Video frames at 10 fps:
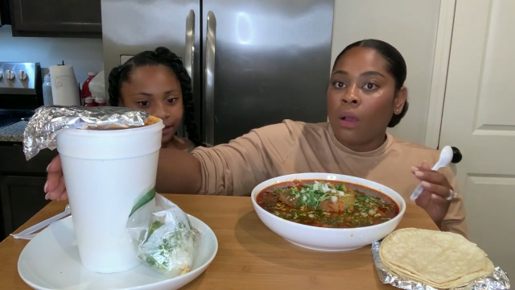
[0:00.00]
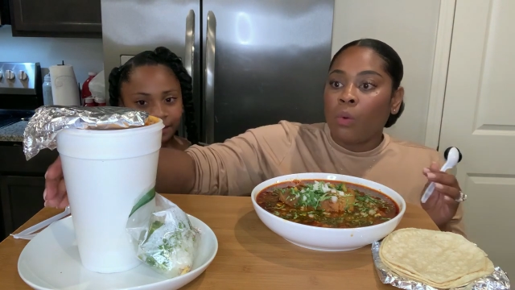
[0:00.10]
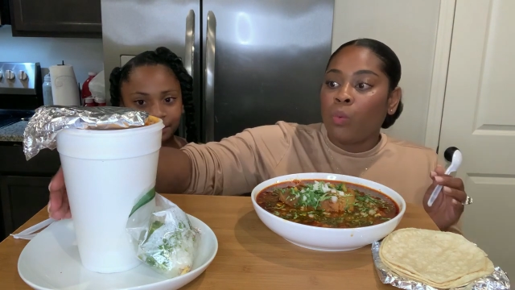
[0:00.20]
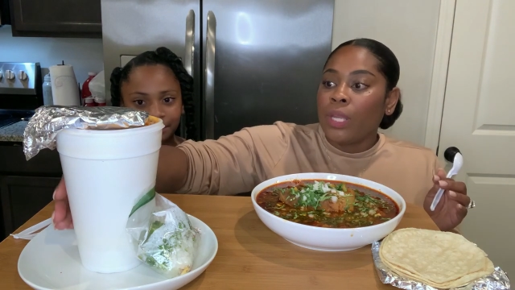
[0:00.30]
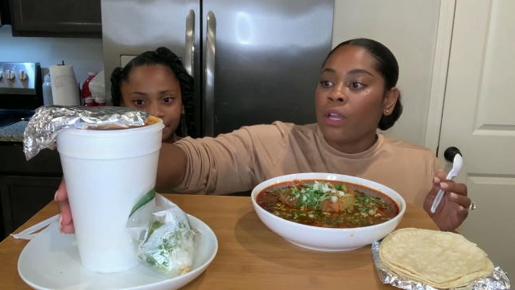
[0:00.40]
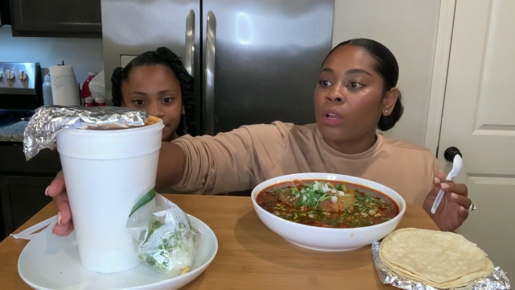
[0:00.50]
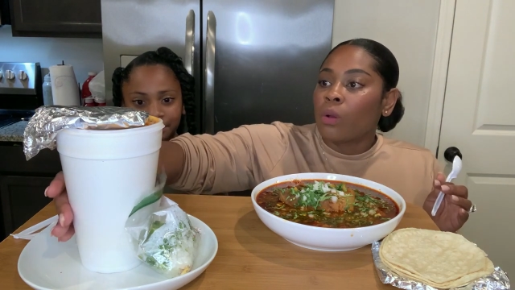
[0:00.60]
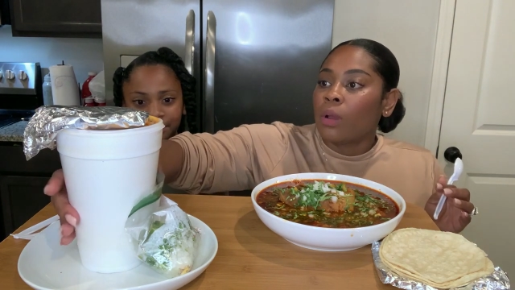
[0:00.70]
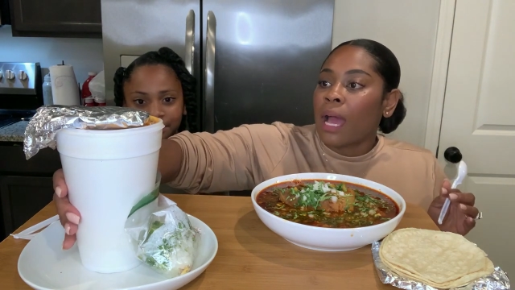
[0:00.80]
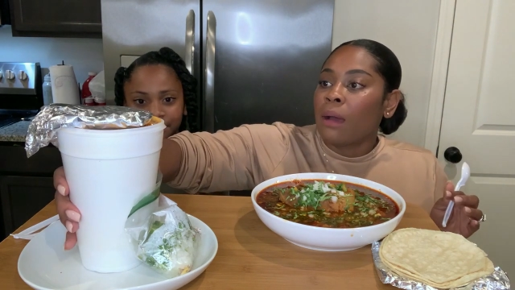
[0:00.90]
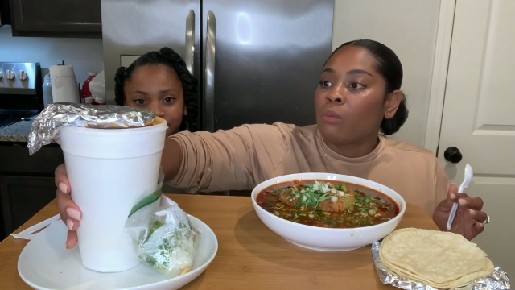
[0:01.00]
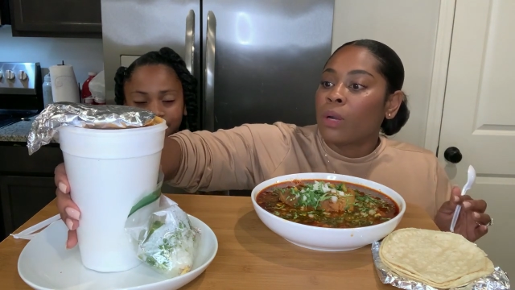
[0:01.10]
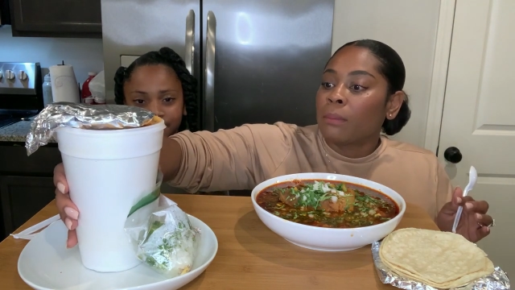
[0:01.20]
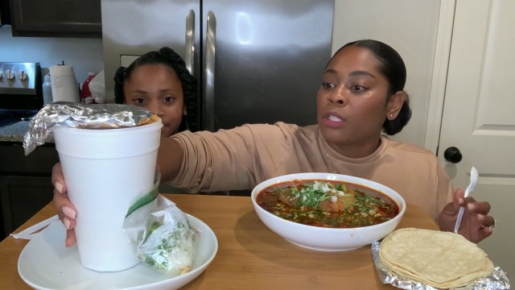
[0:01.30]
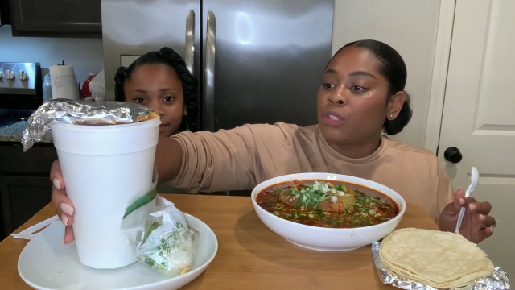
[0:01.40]
Speaker 1: We are going,
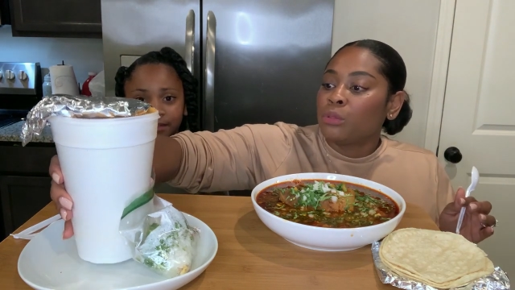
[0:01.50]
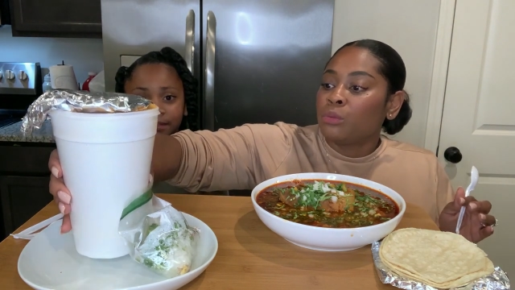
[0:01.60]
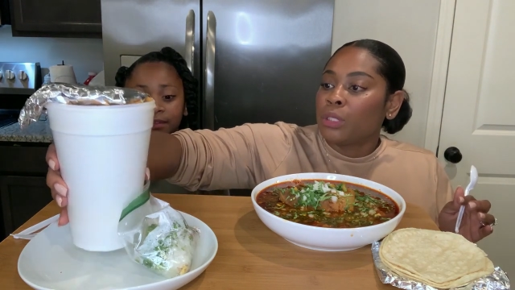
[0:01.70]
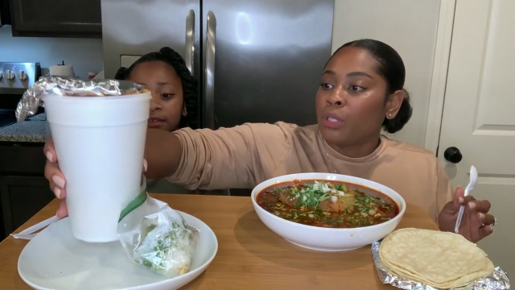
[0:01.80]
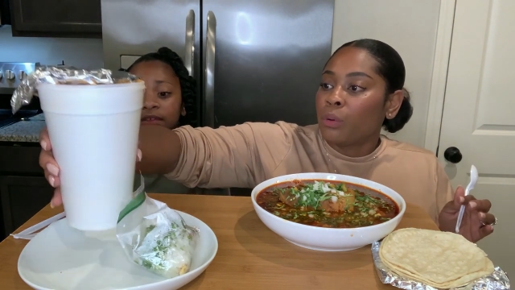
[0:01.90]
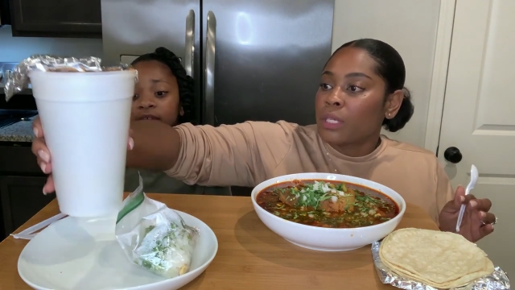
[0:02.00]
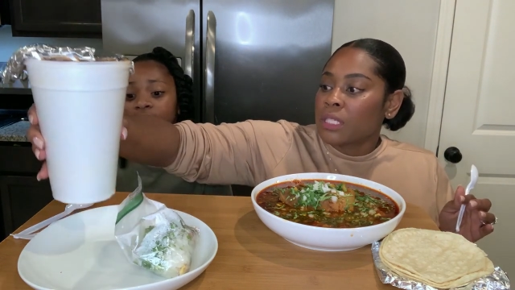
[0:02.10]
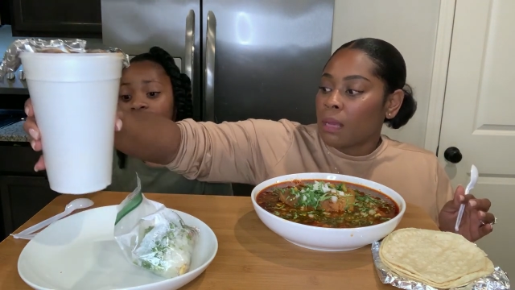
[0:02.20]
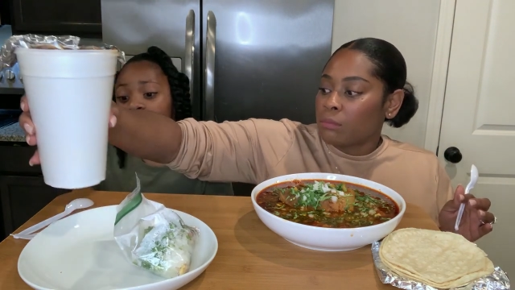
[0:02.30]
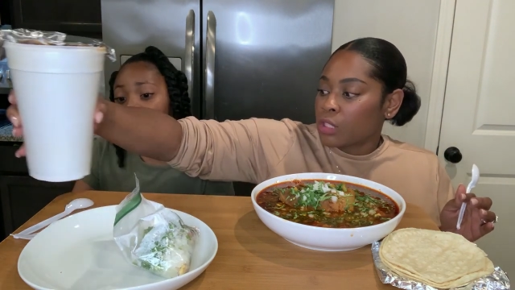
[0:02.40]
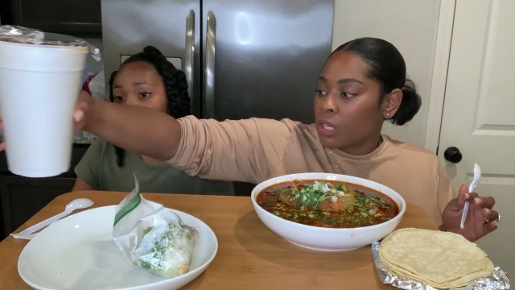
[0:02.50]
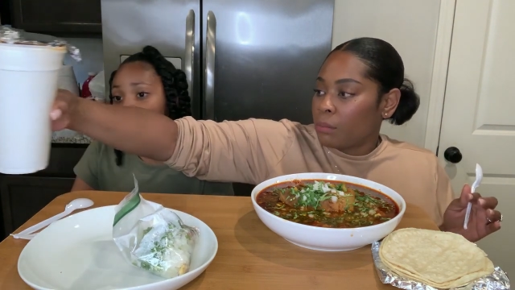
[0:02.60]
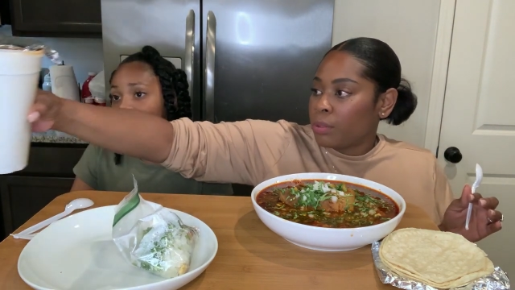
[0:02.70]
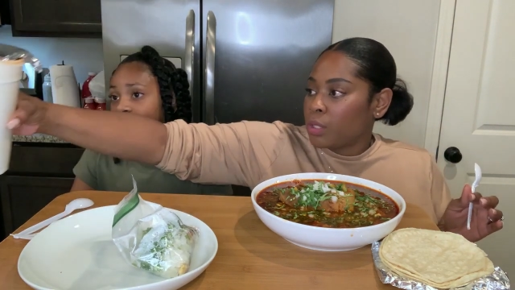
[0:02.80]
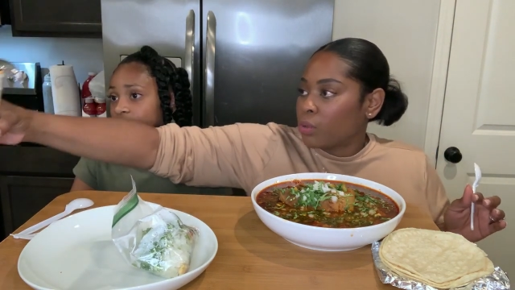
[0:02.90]
what I'm going to do with yours, I'm just
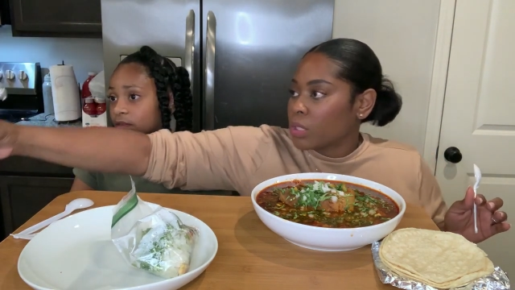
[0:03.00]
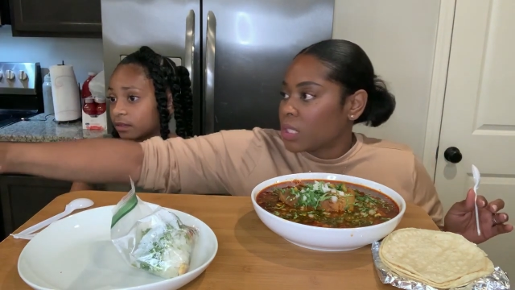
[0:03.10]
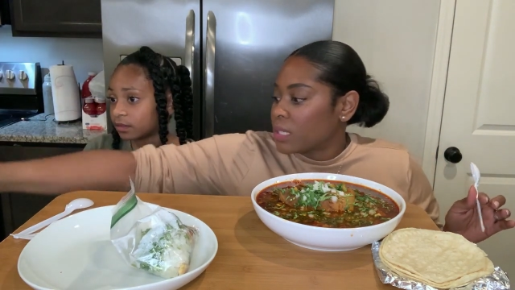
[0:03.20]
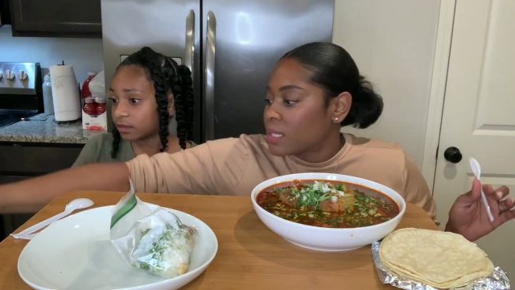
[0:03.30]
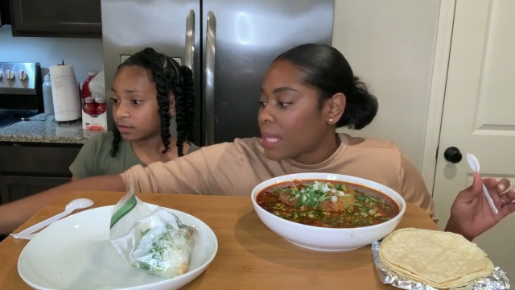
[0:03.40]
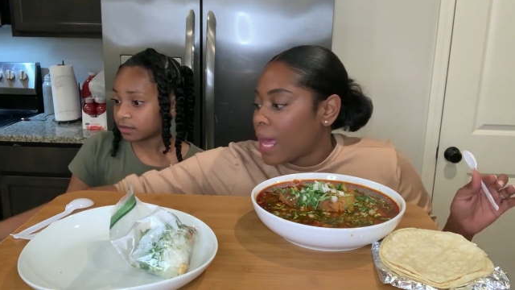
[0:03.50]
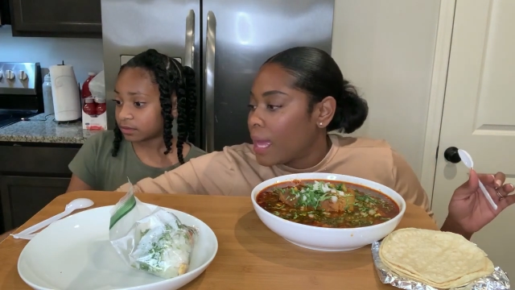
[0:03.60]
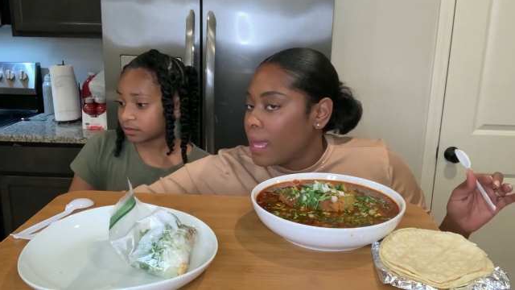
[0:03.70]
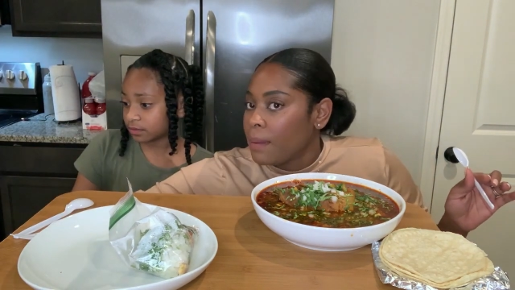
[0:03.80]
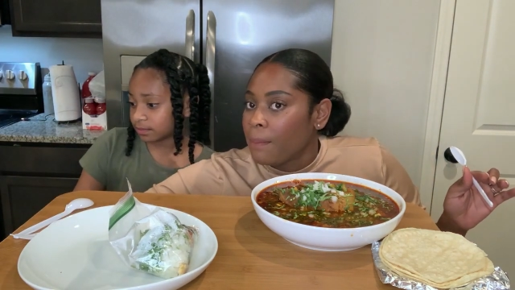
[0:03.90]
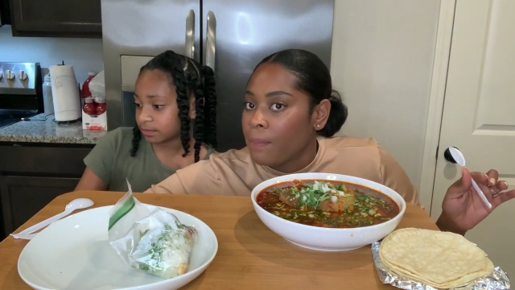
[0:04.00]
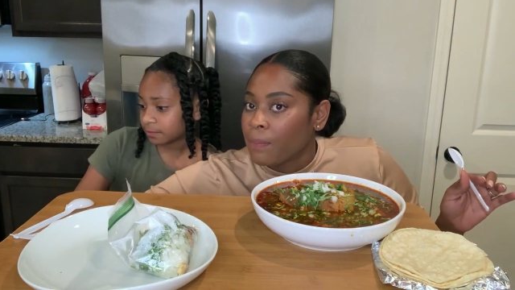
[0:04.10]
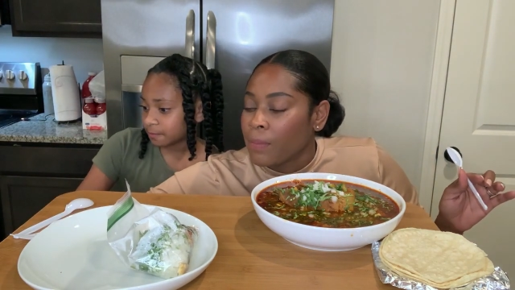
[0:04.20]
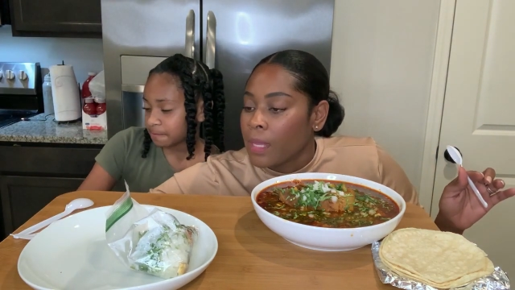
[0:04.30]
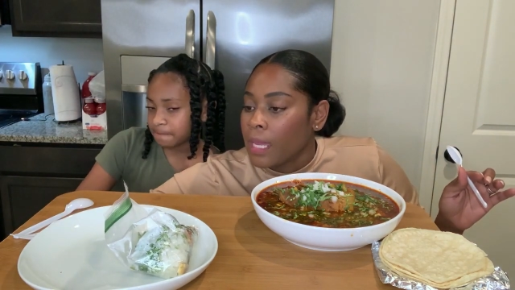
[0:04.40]
going to put yours to the side
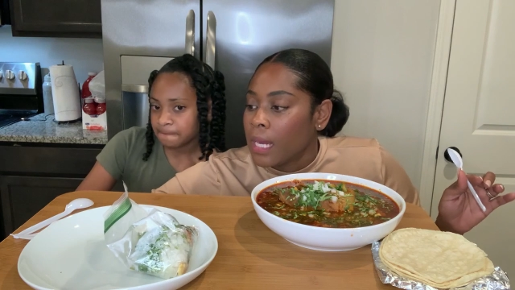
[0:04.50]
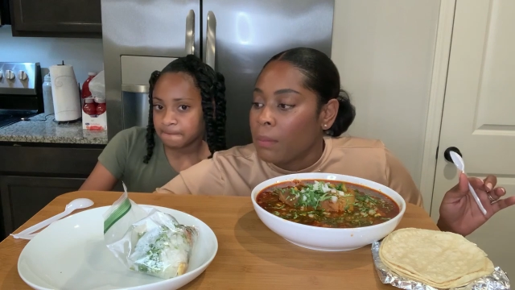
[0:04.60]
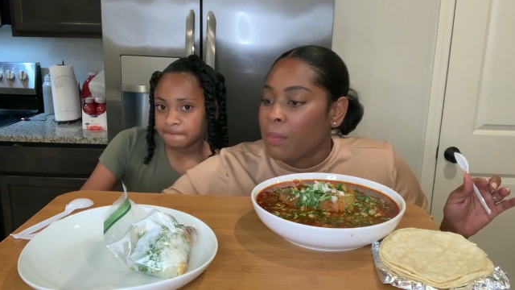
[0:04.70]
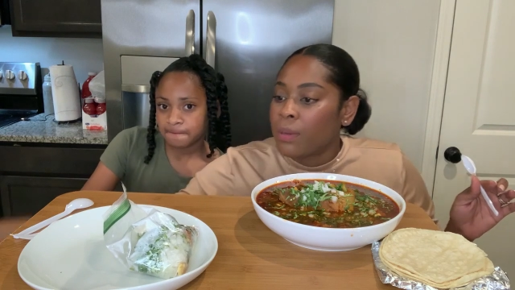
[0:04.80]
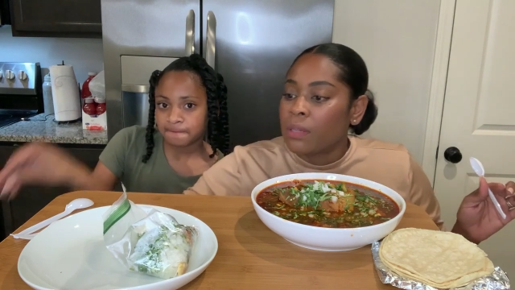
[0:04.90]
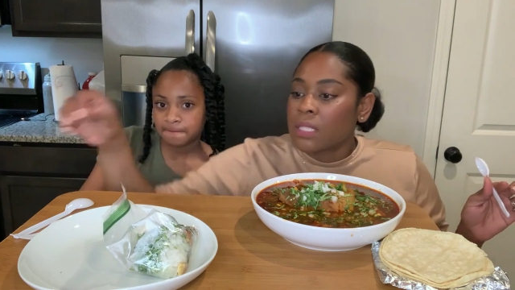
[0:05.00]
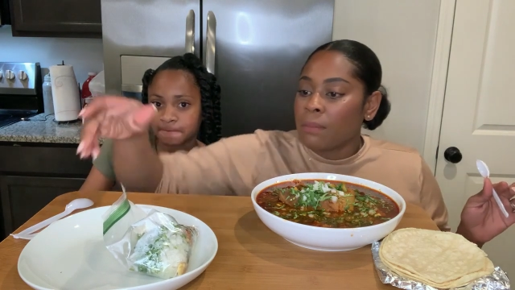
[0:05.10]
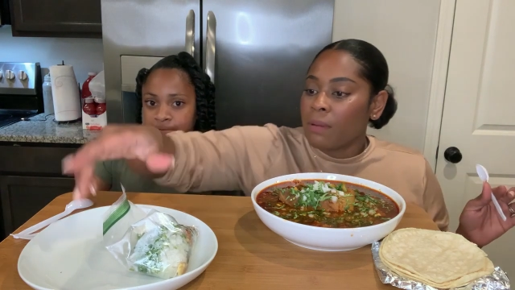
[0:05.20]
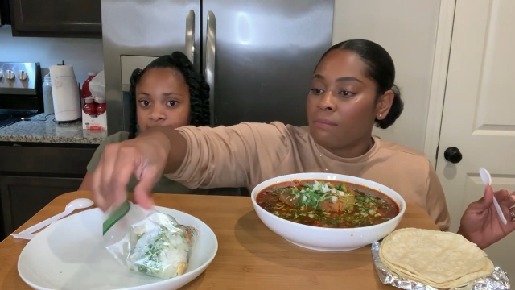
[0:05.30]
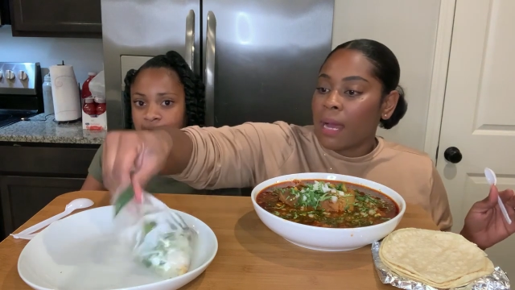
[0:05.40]
and I'm going to put some of